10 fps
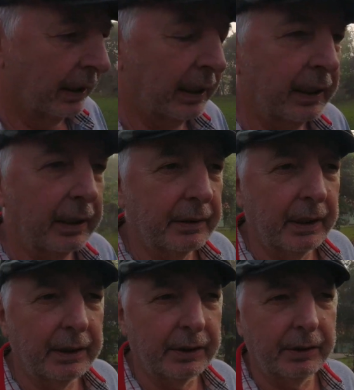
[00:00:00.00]

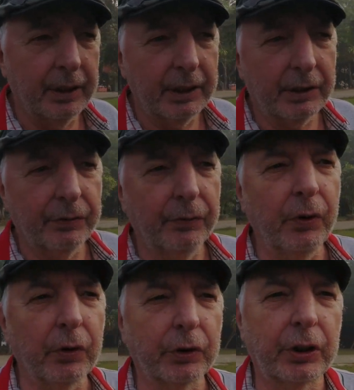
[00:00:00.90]
His
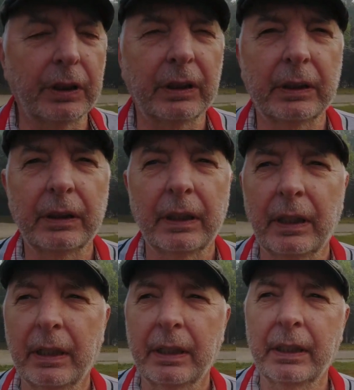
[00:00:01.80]
foot,
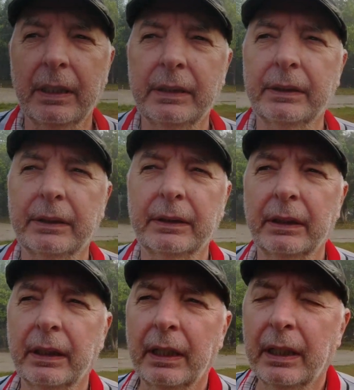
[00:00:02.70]
I
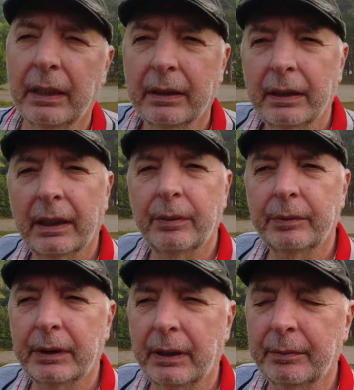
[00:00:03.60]
think it
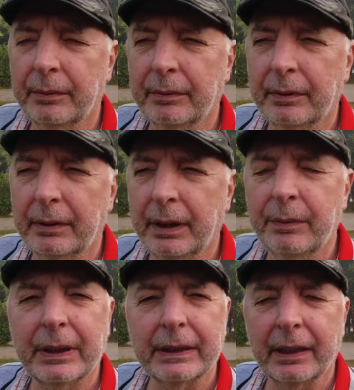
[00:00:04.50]
was
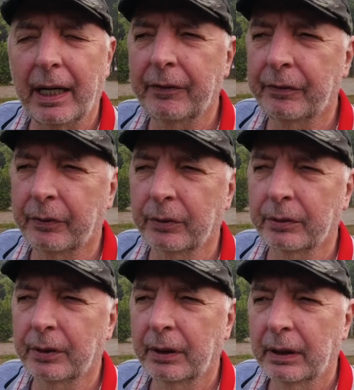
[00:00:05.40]
his left
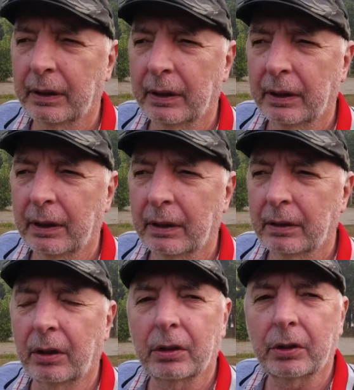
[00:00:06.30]
foot,
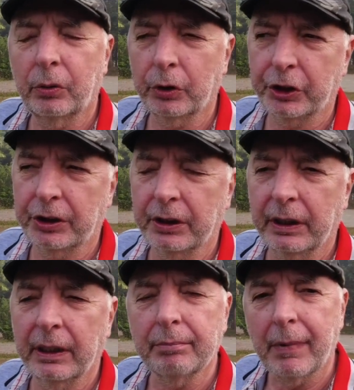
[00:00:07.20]
got crushed
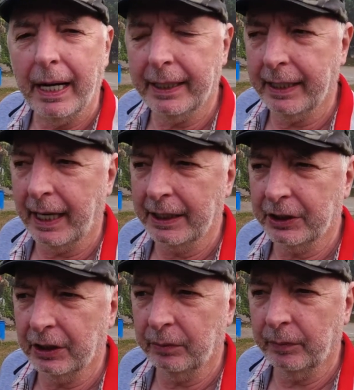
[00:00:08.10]
in a mining
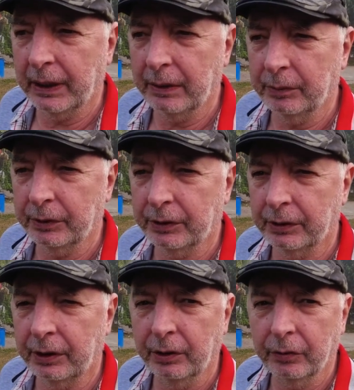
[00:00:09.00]
accident when he was
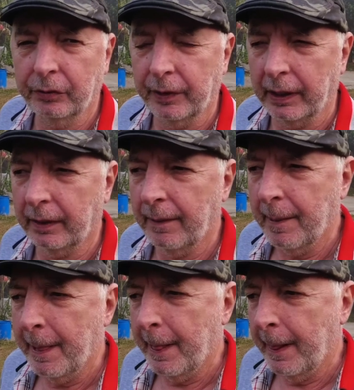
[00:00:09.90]
a young fella,
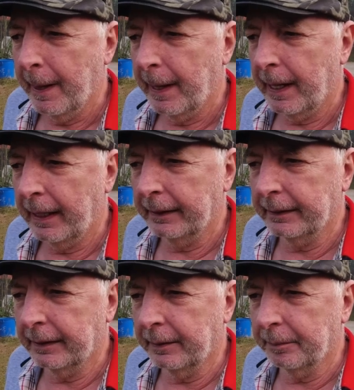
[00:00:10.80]

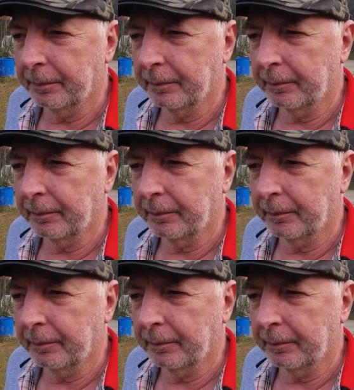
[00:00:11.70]
and